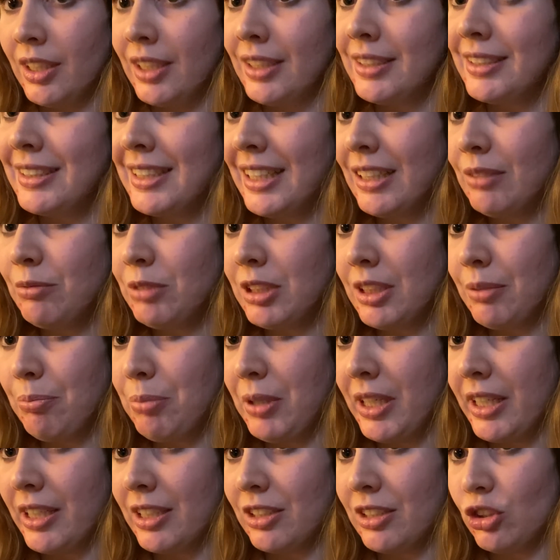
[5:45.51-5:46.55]
seems to
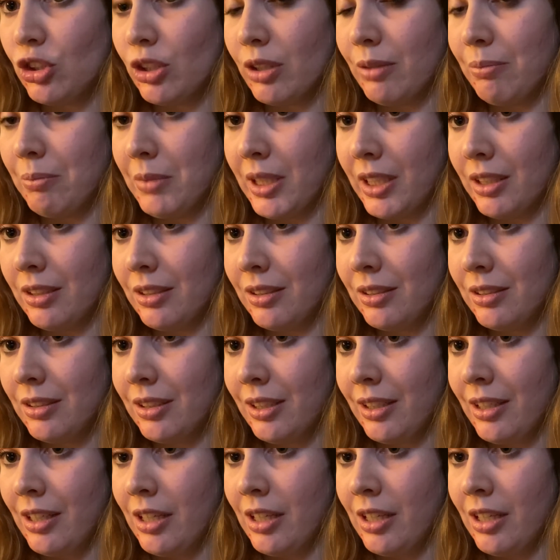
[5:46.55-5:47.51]
be intermittent